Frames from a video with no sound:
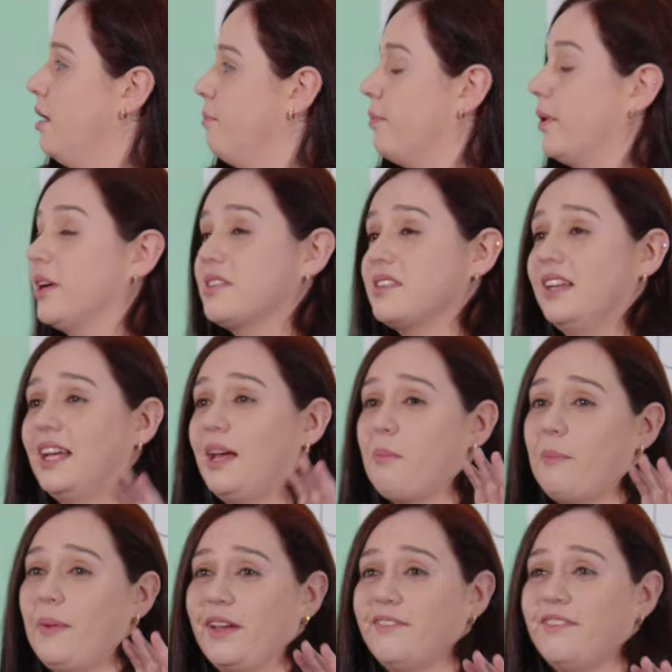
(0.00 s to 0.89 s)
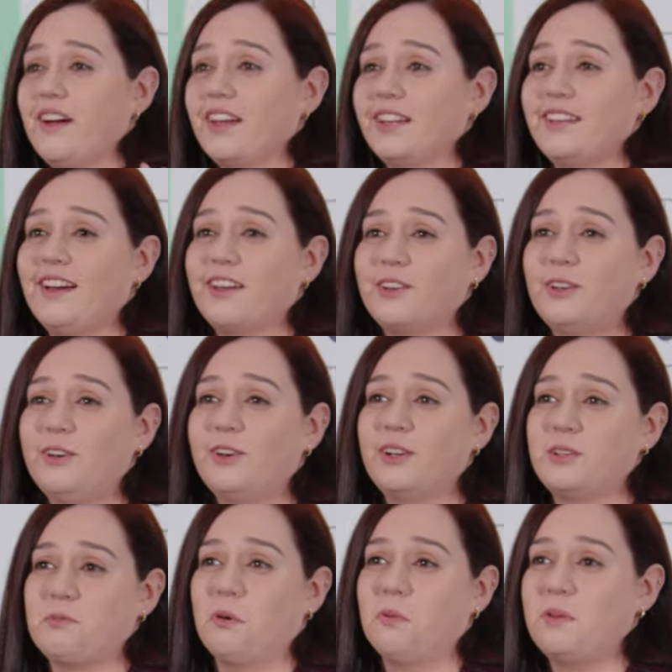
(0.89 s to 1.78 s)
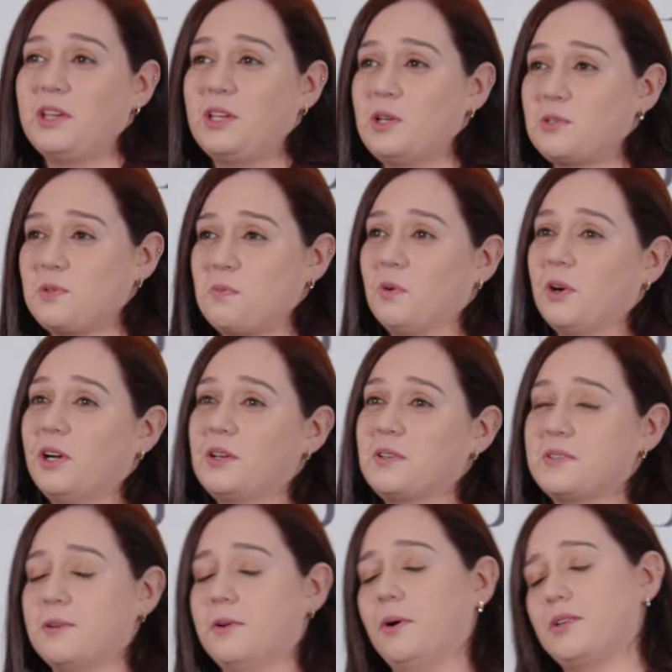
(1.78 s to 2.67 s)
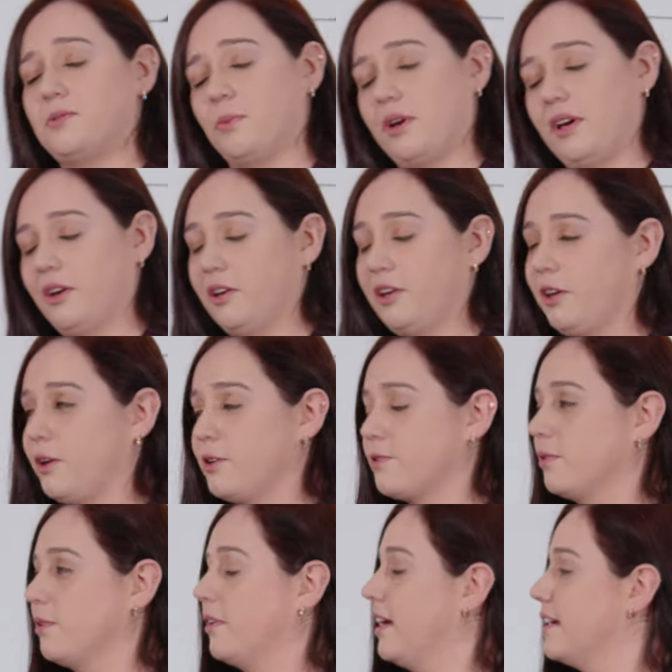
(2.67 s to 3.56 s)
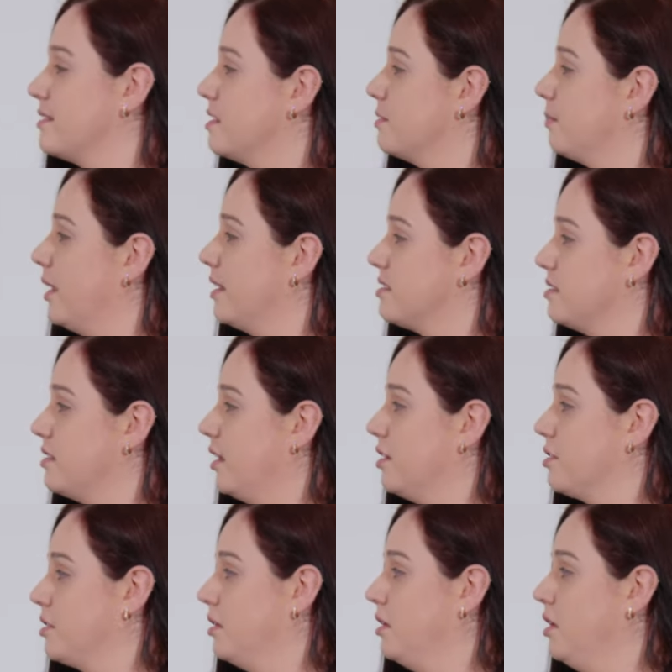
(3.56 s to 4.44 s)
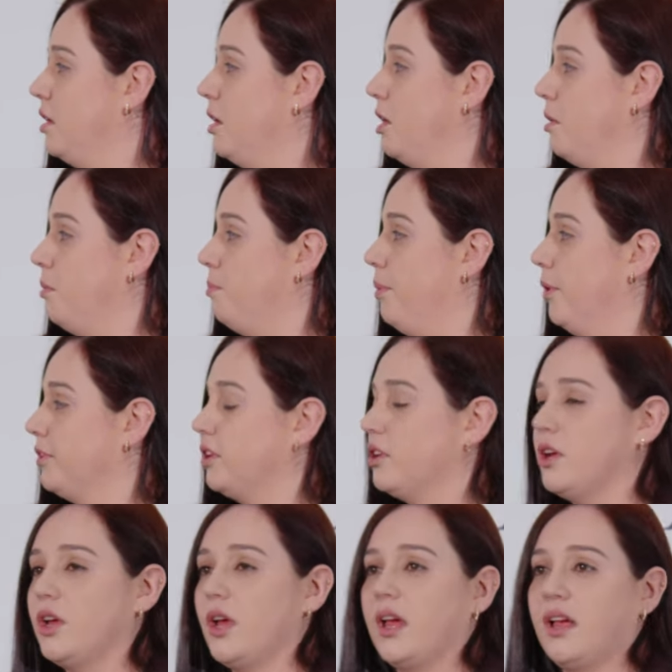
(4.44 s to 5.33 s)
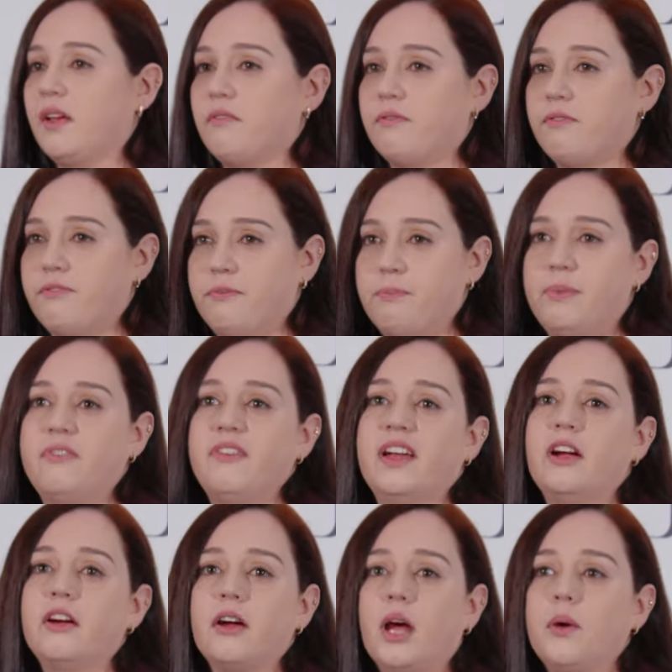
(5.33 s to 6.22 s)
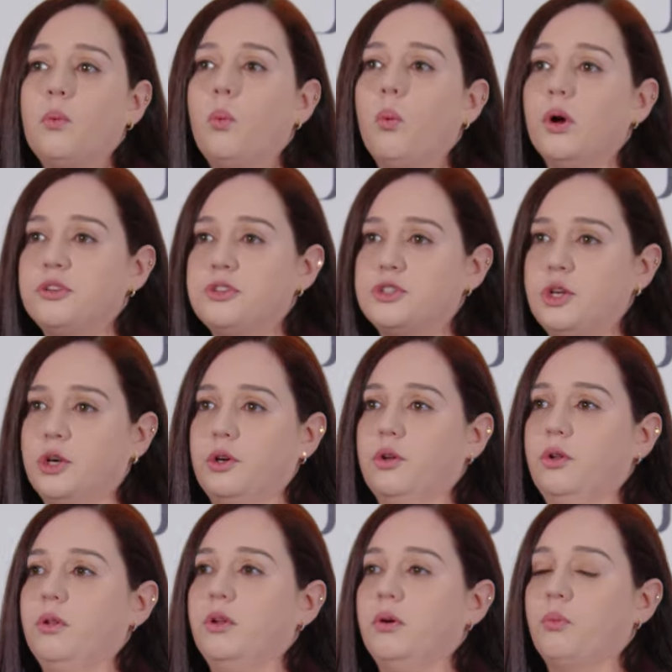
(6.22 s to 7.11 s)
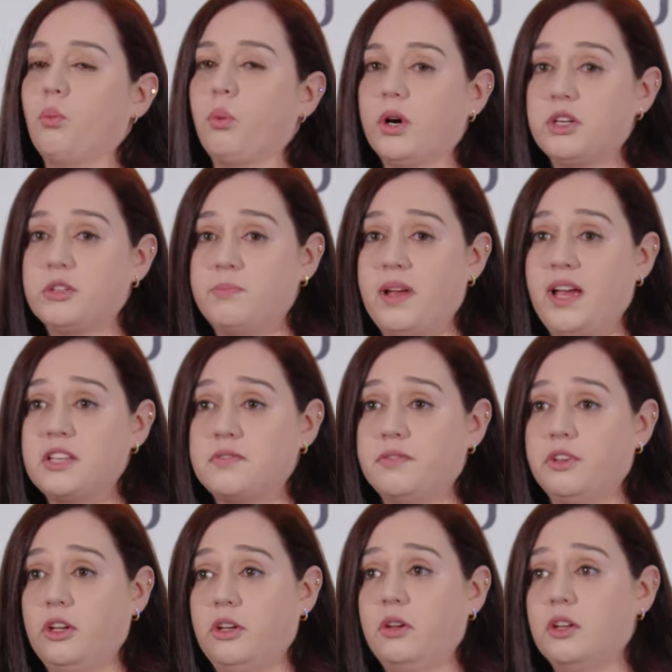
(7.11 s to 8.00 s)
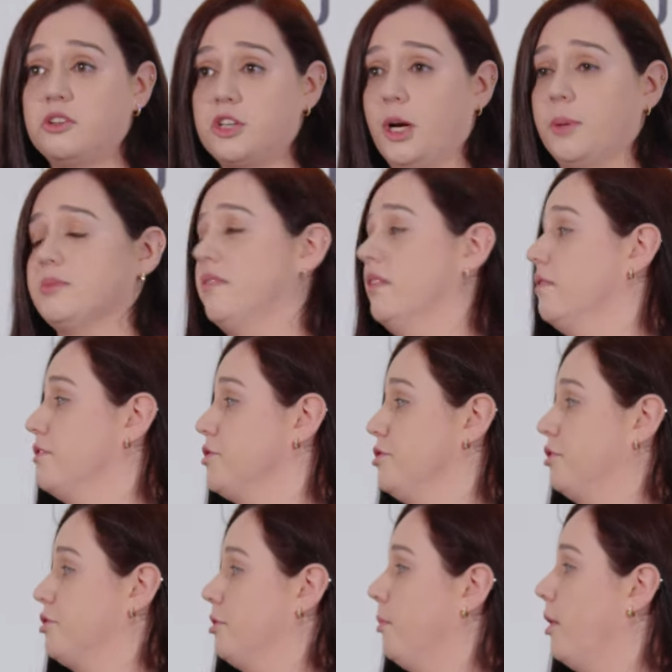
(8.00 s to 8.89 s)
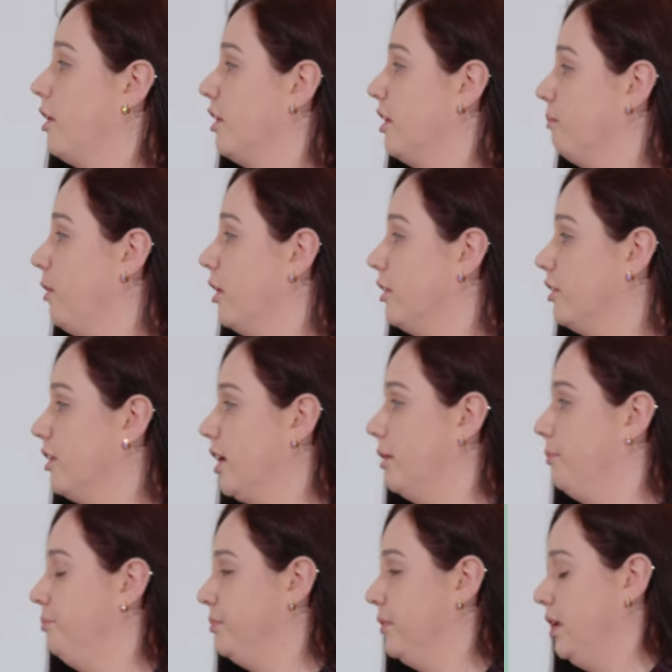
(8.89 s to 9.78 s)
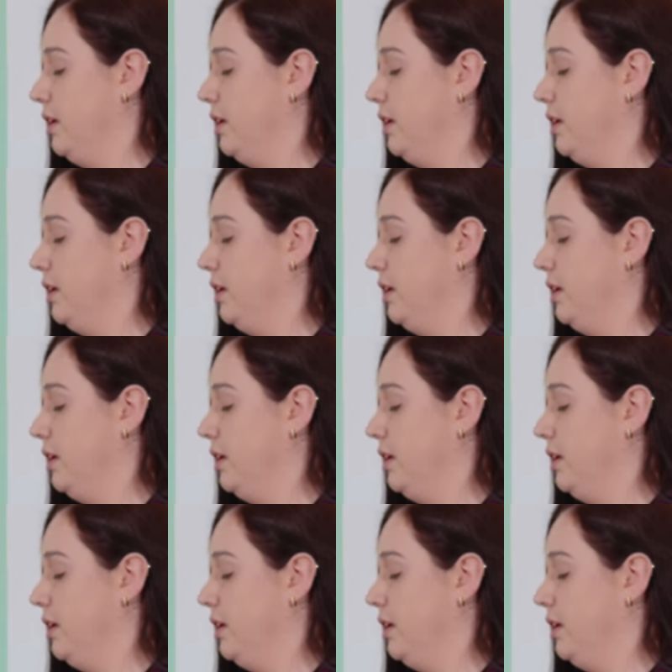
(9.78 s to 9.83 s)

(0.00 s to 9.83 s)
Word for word: Personally, I'm a big fan of Datadog. It's what we use in work, so it's what I'm going to use for the rest of this presentation. But figure out what tool works best for you in terms of infrastructure monitor monitoring.